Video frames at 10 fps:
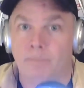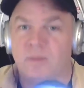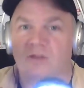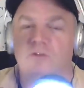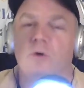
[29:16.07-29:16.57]

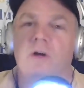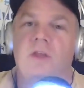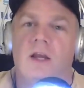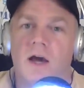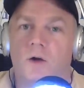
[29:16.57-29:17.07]
That story
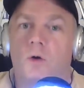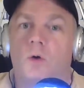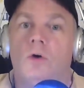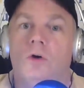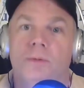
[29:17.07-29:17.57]
that got a
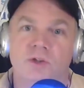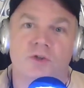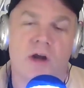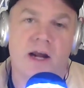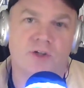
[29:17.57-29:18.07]
whole bunch of
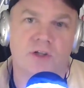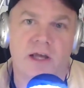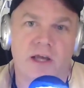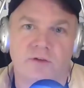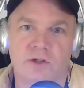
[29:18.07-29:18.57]
traction
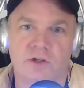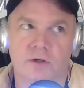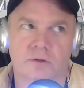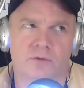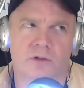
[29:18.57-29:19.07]
last
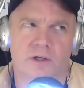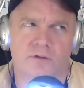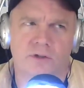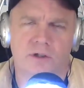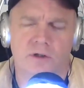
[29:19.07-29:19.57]
year was it
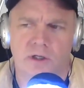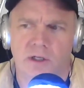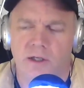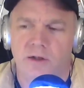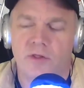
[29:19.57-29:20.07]
last year
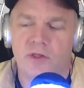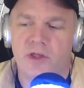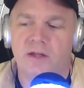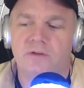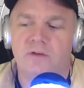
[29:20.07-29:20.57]

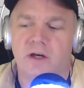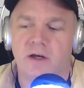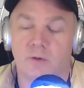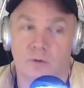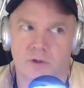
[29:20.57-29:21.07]
that
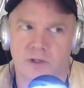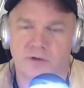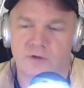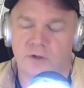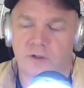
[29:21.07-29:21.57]
uh, early
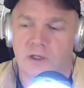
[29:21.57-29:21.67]
last year, I think.